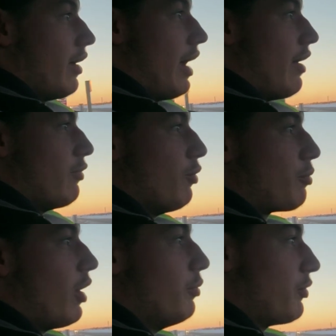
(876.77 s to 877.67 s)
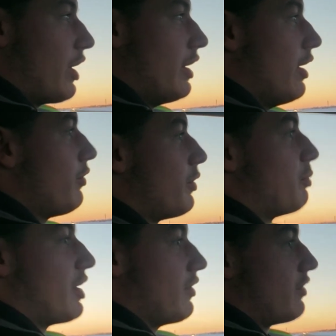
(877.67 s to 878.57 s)
have no problems getting out there,
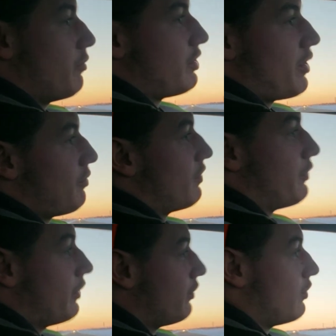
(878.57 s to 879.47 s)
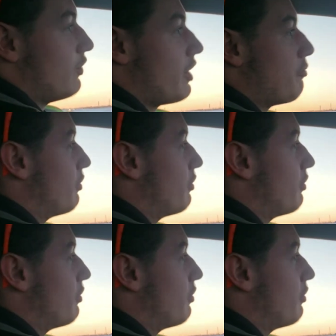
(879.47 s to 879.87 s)
because sometimes fields do get